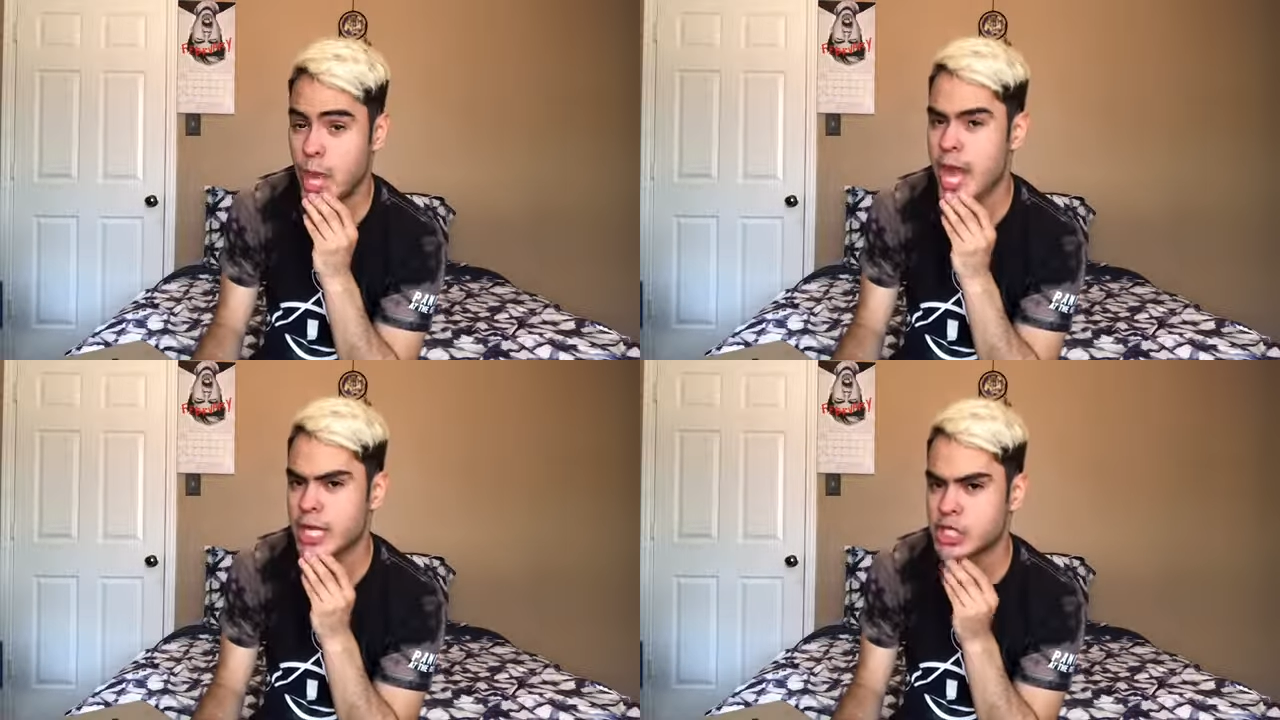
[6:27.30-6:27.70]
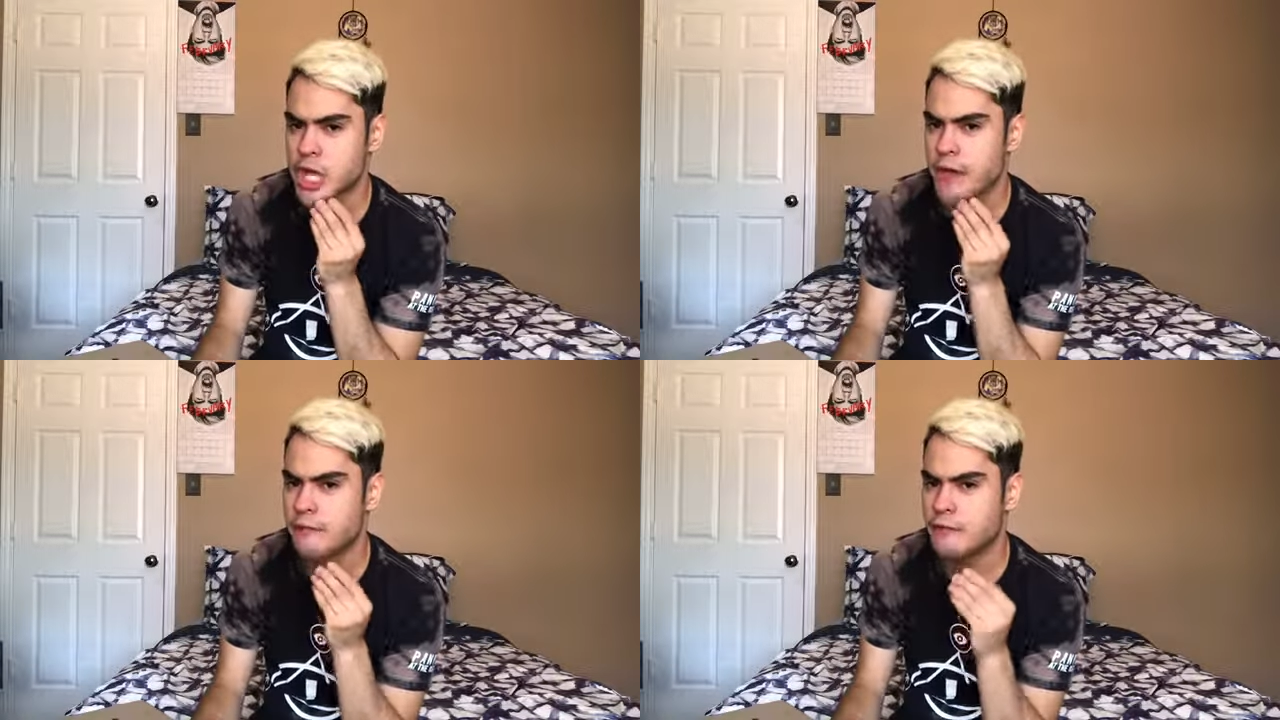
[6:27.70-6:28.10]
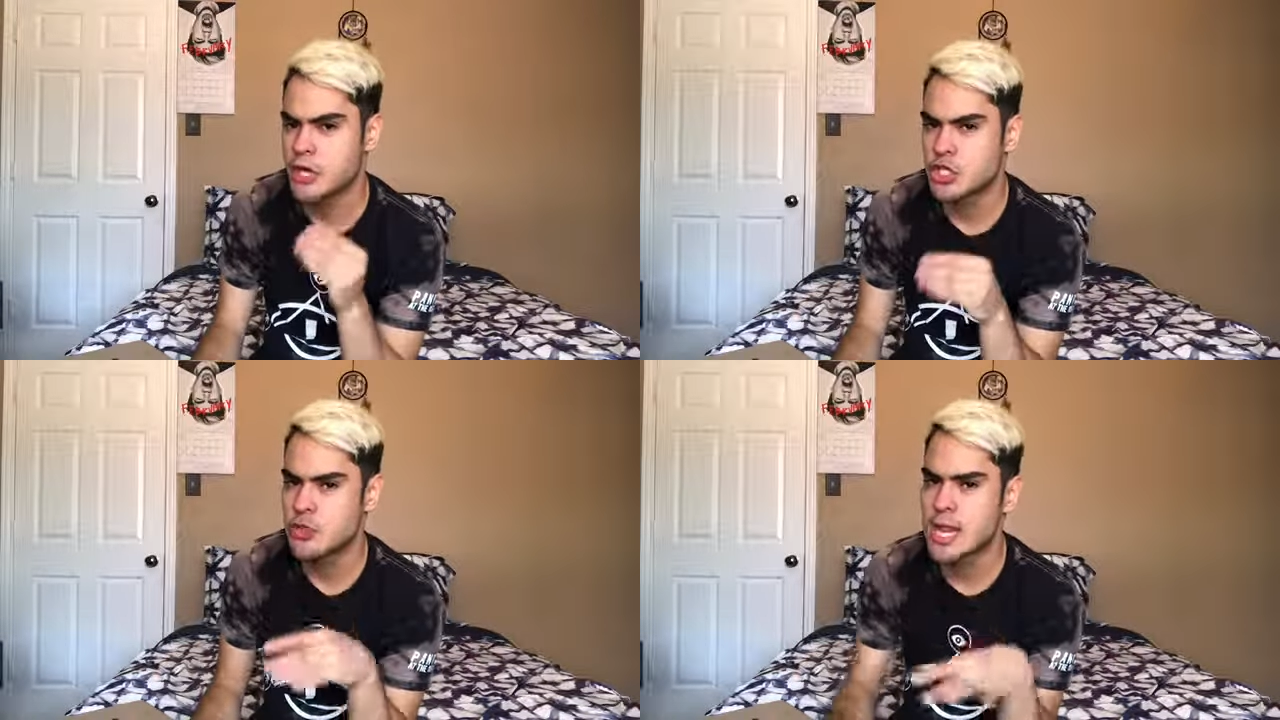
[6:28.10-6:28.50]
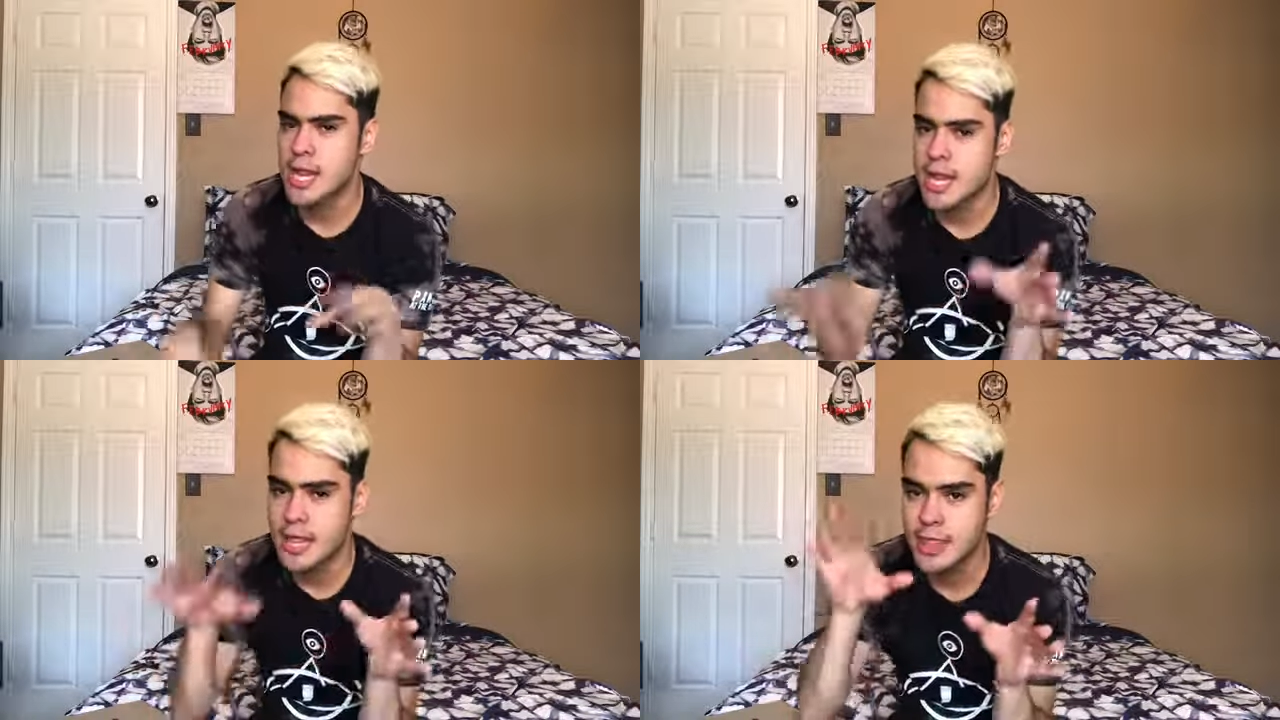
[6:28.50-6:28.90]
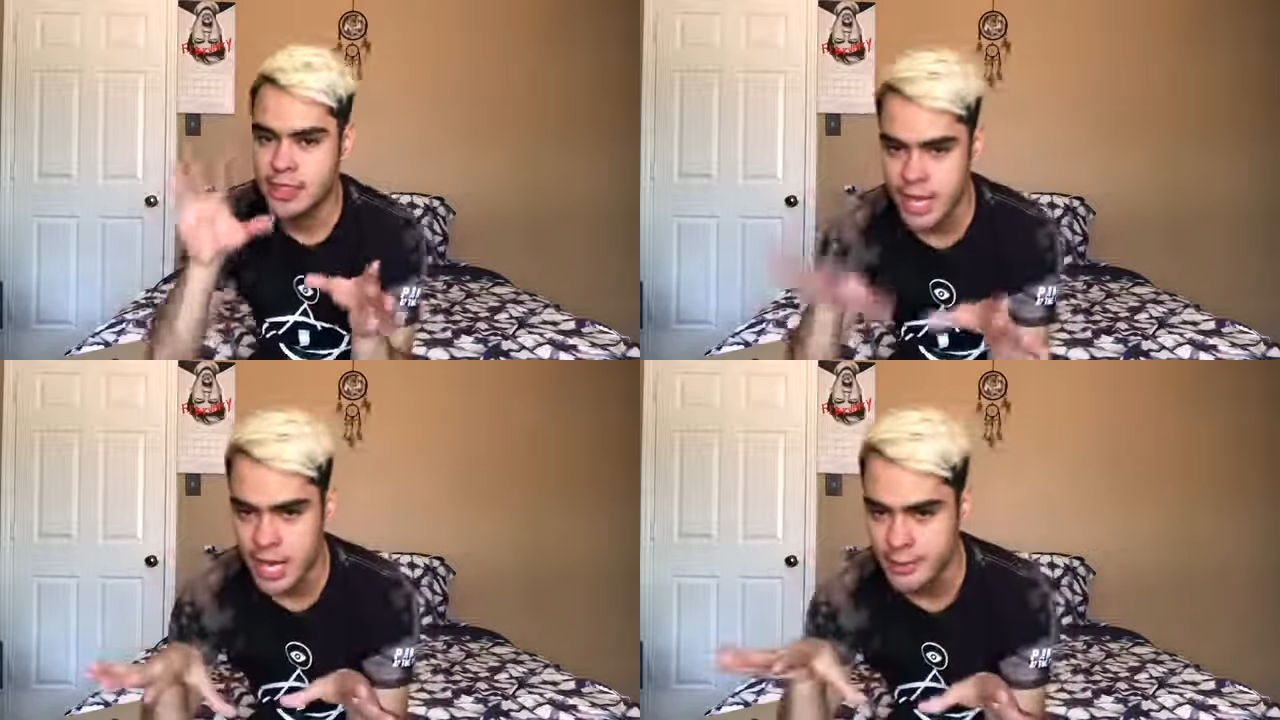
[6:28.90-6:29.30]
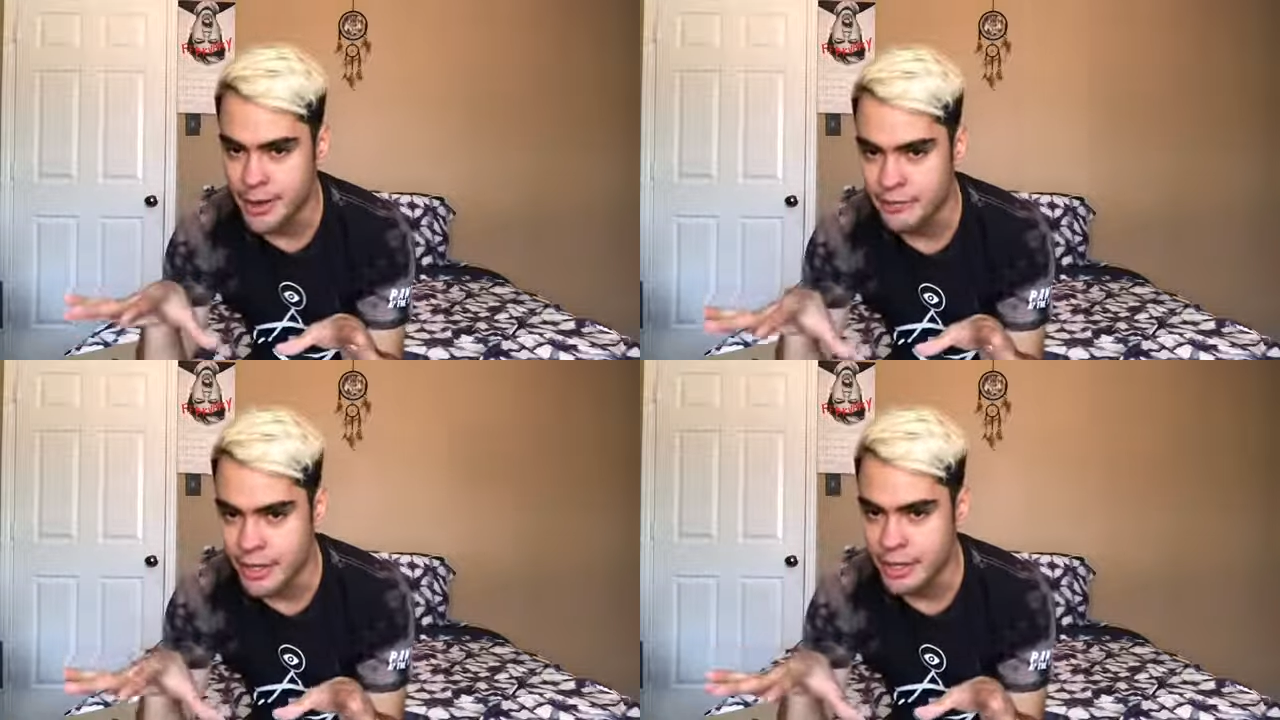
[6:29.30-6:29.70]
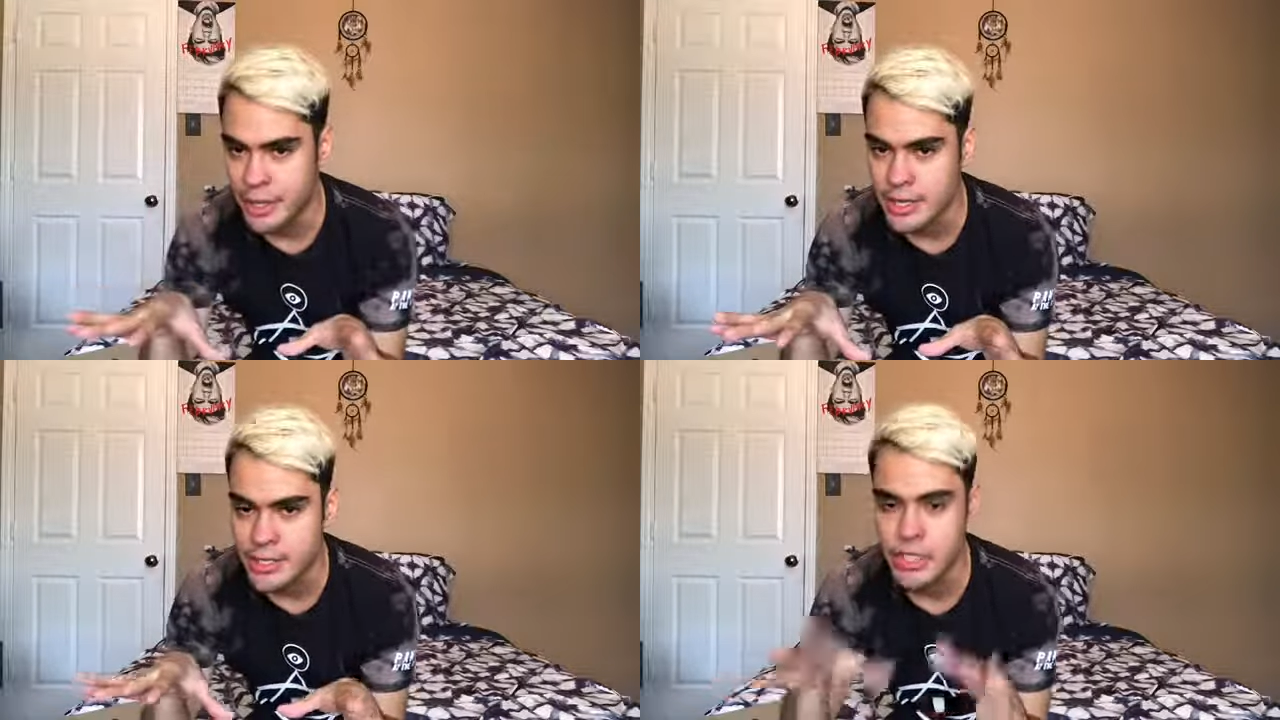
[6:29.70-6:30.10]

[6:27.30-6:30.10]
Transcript: I just got frustrated thinking about that again.